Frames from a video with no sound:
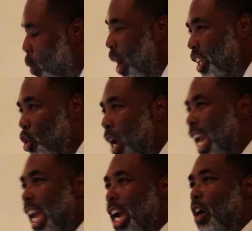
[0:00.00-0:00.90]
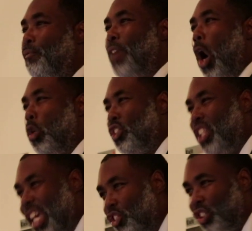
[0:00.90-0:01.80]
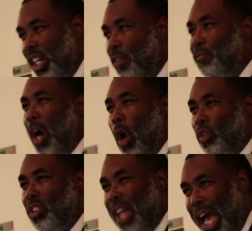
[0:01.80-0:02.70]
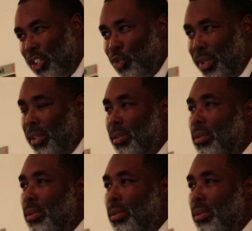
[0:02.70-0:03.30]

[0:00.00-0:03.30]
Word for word: When you hear false teaching and false doctrine,